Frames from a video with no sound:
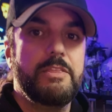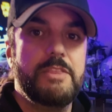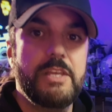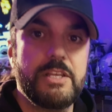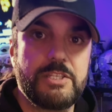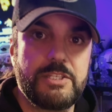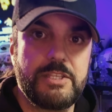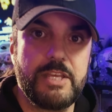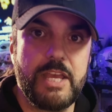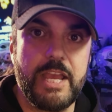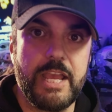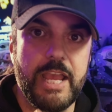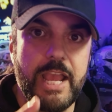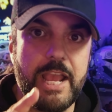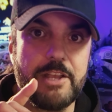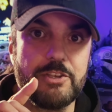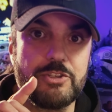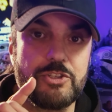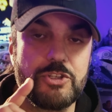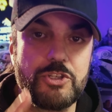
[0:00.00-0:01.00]
This thing
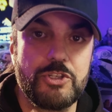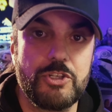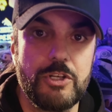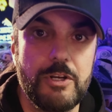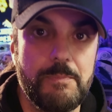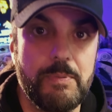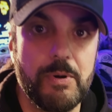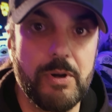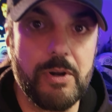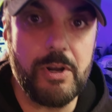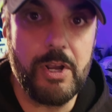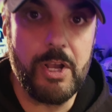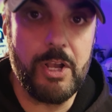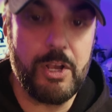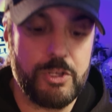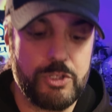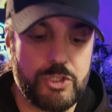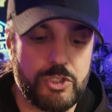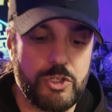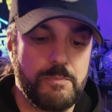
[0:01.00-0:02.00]
is super,
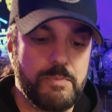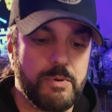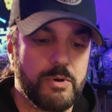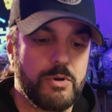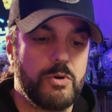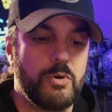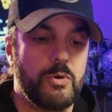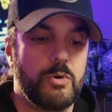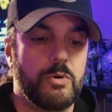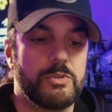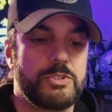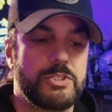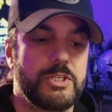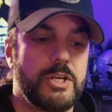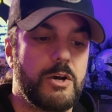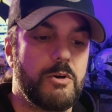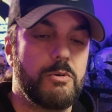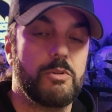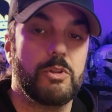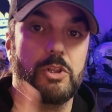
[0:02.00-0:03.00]
super cool.
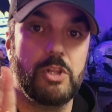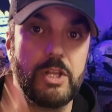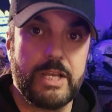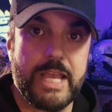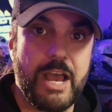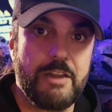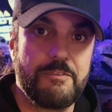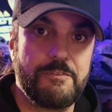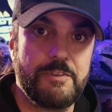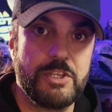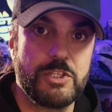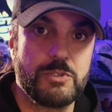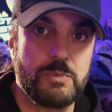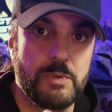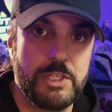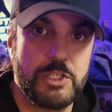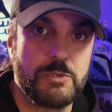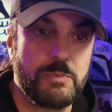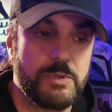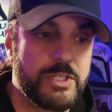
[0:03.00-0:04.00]
So look out for this one.
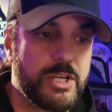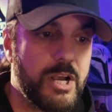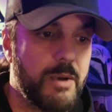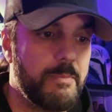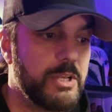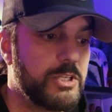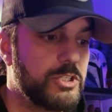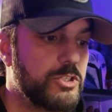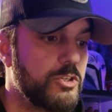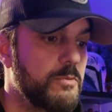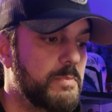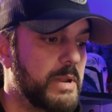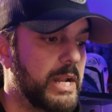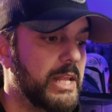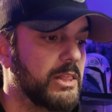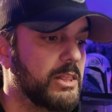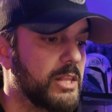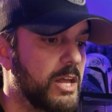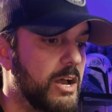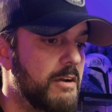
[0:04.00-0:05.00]
This one's coming soon, but I
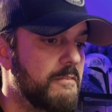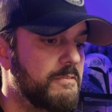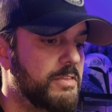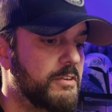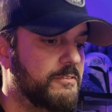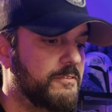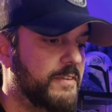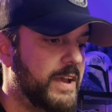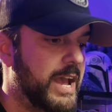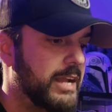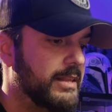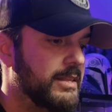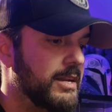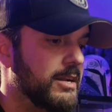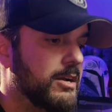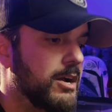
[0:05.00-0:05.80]
love the fact that it